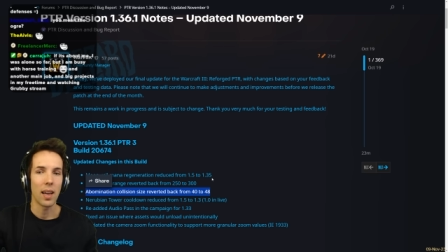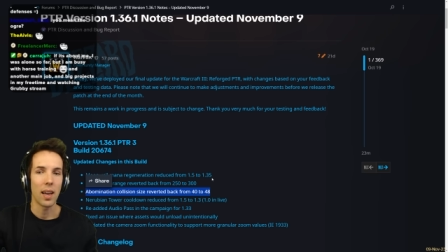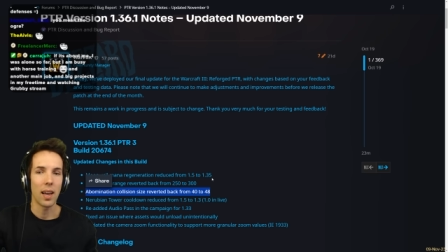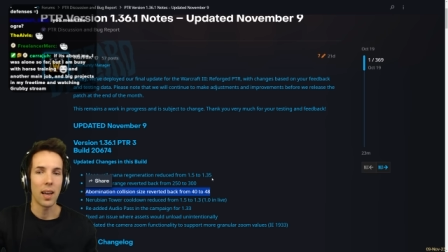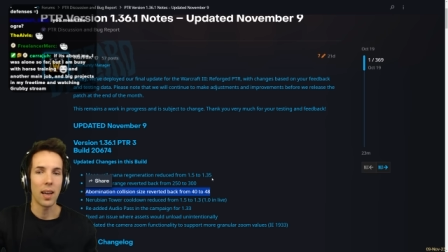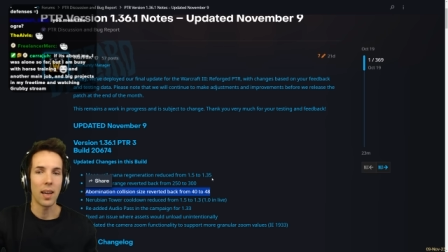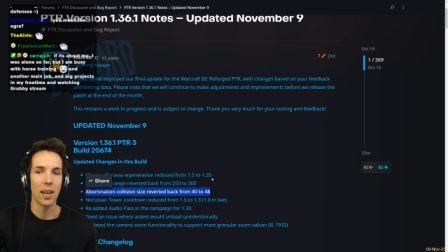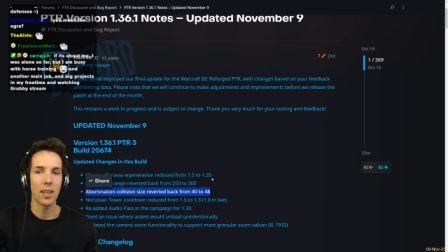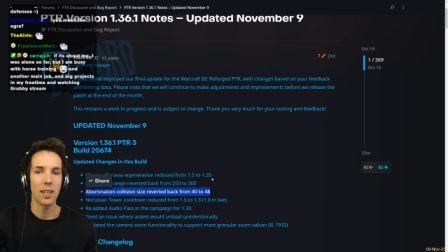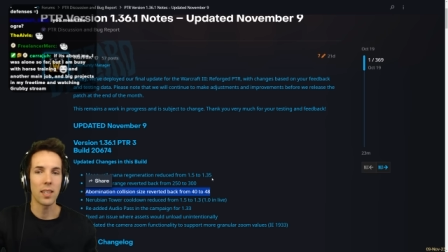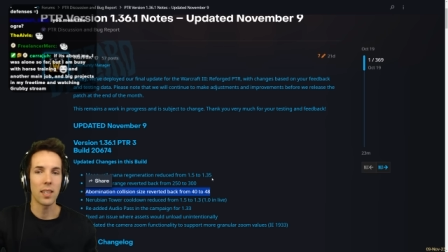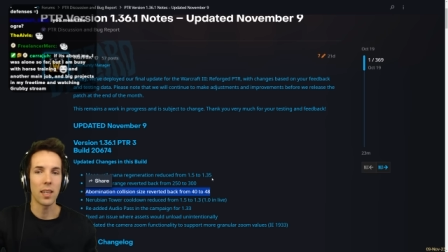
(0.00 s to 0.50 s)

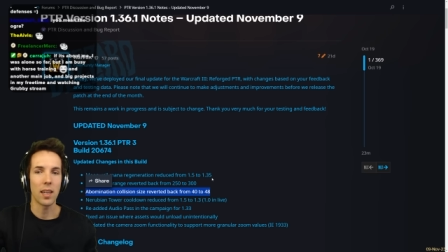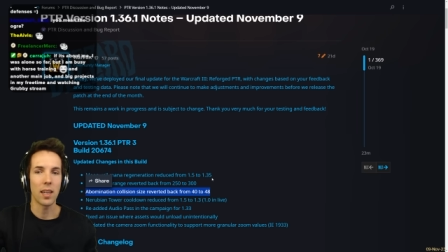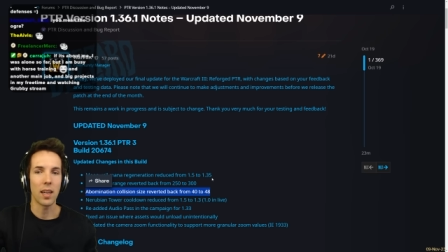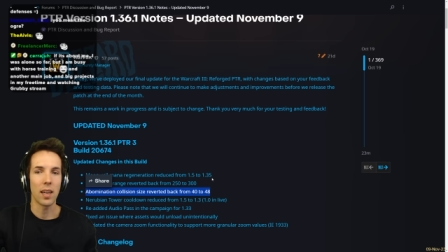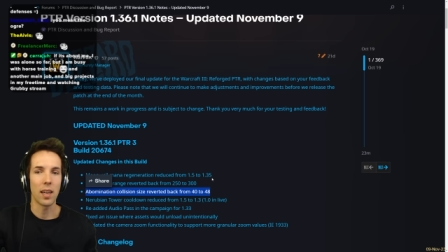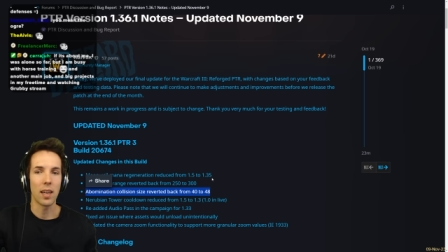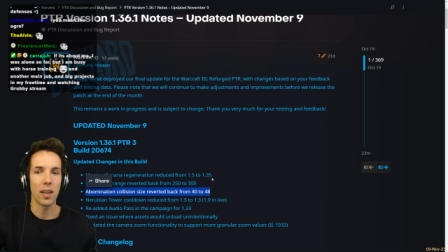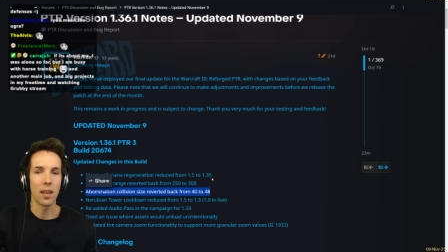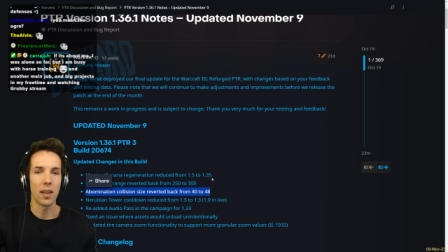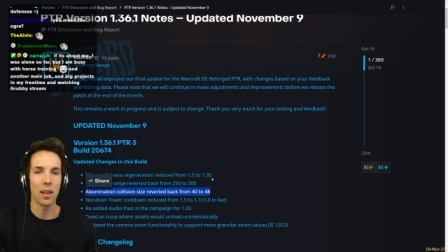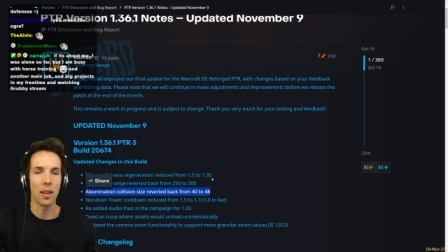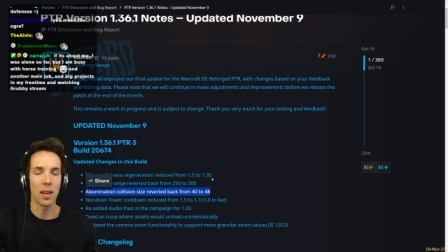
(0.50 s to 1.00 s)
is
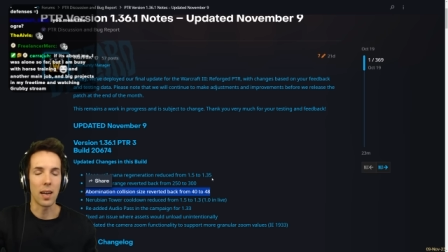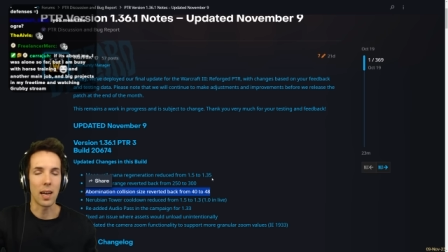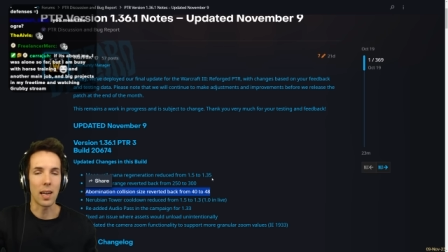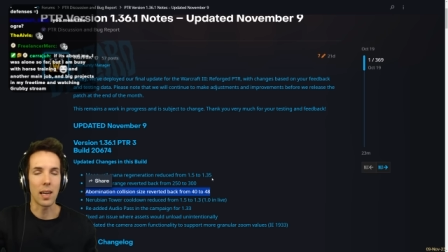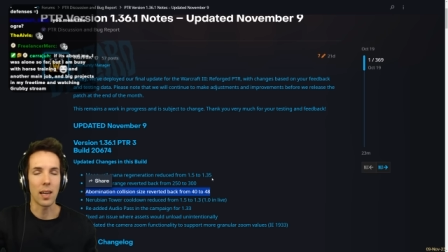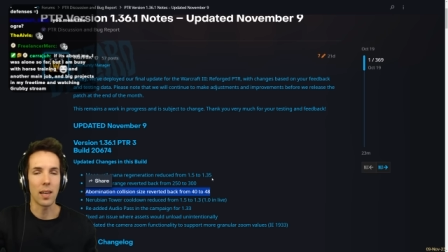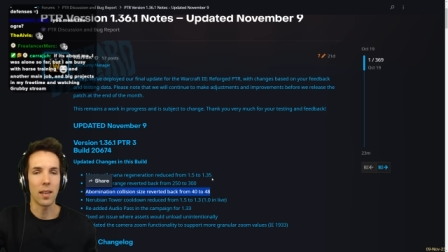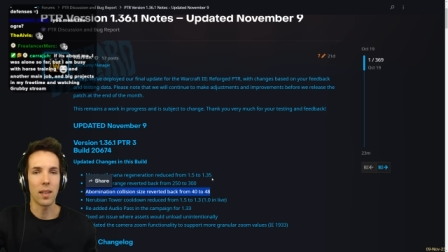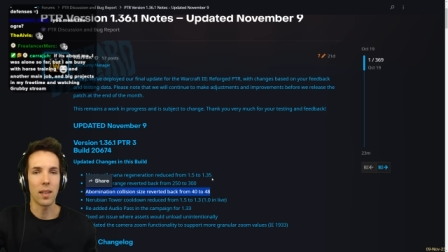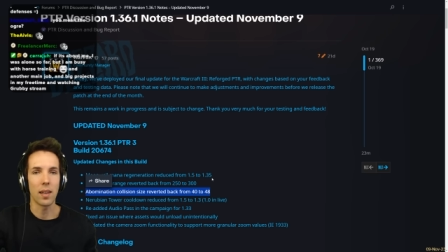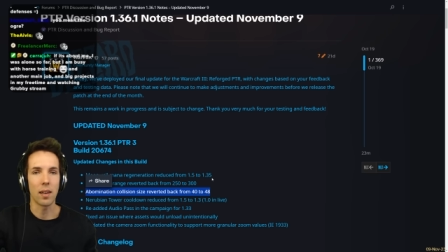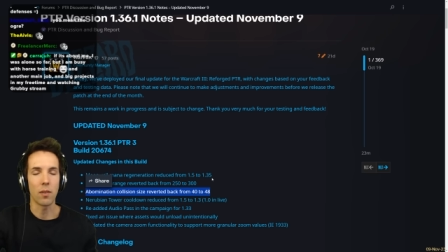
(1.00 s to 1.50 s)
in, uh, not
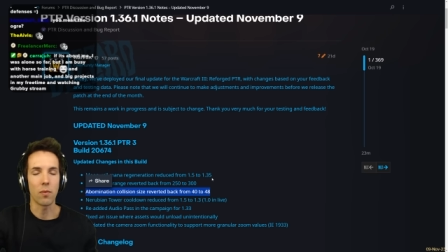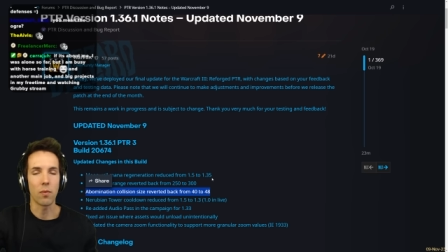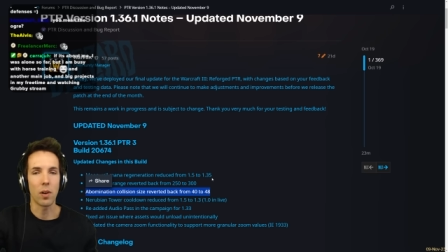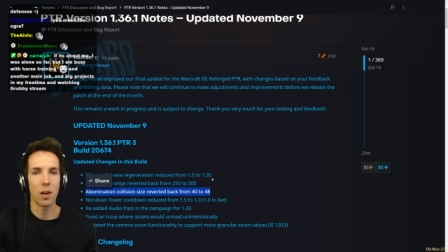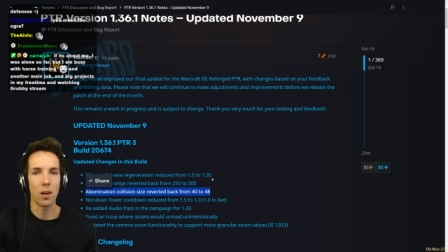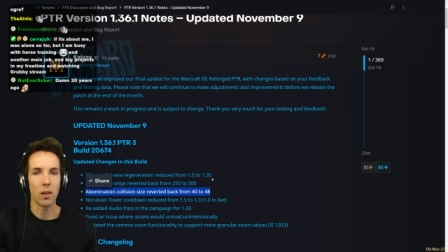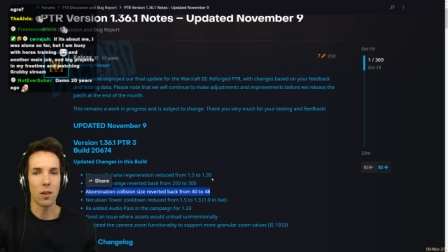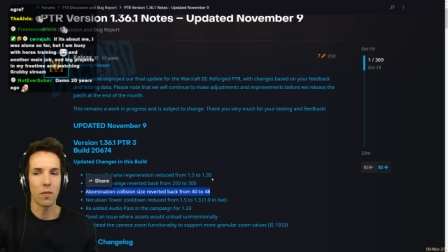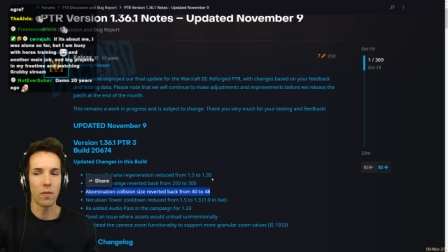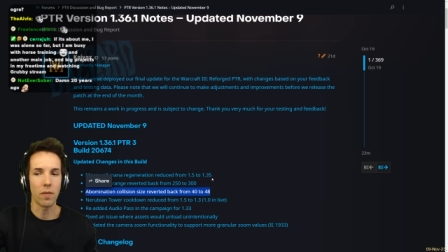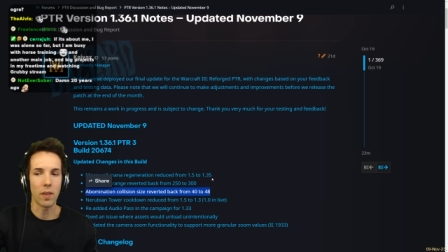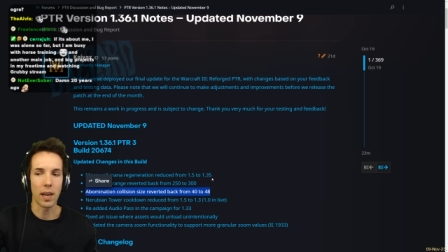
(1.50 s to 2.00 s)
in their
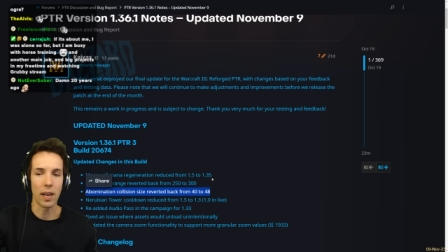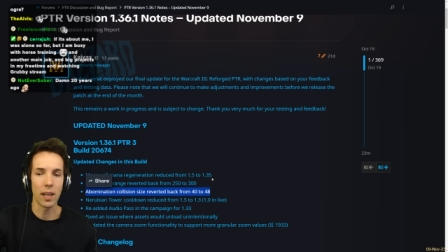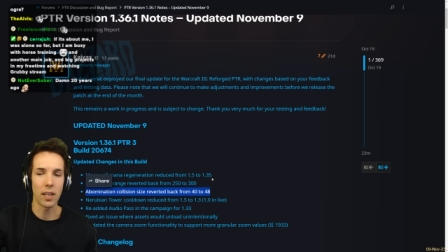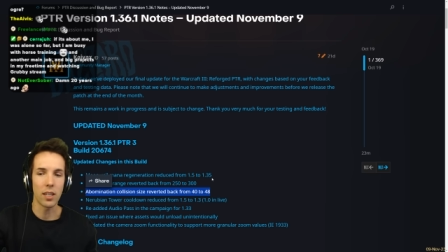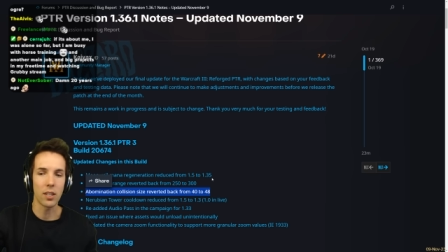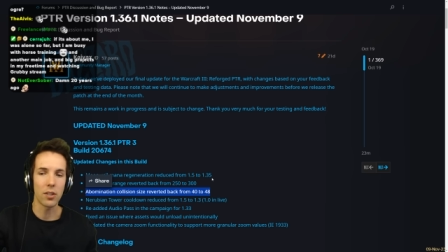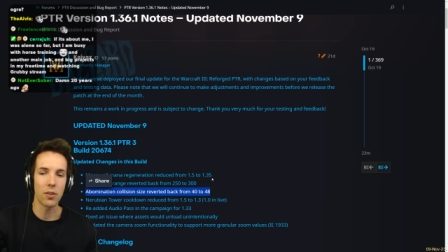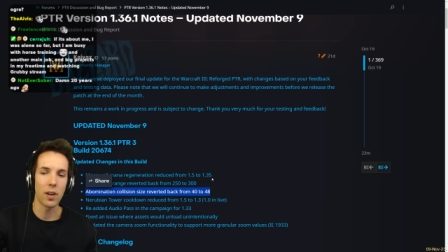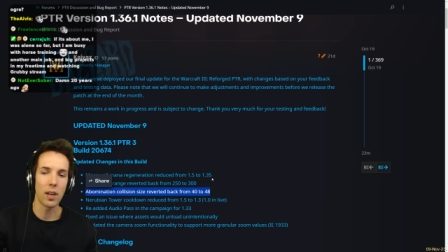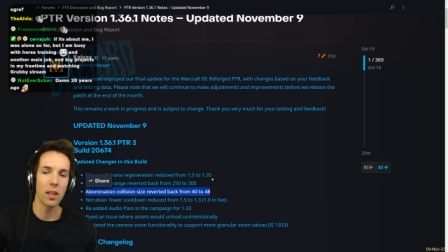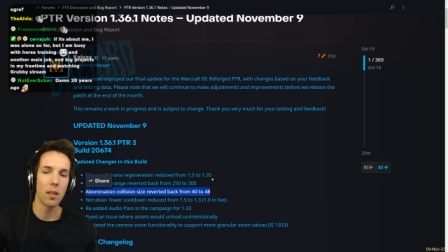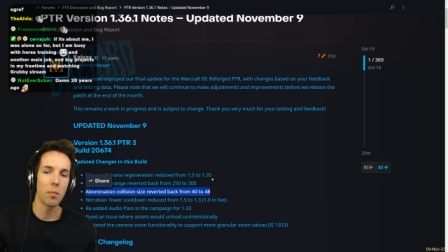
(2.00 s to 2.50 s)
raw fighting
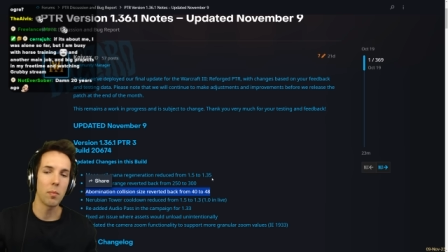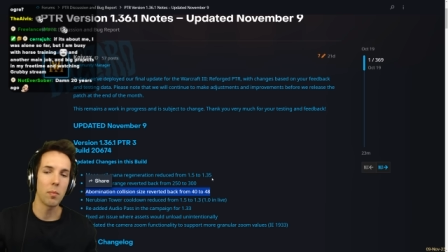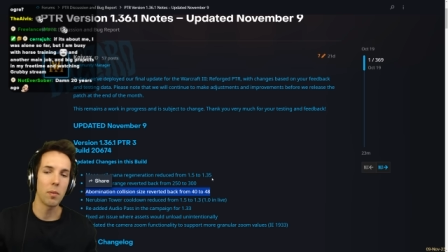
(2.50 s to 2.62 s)
strength,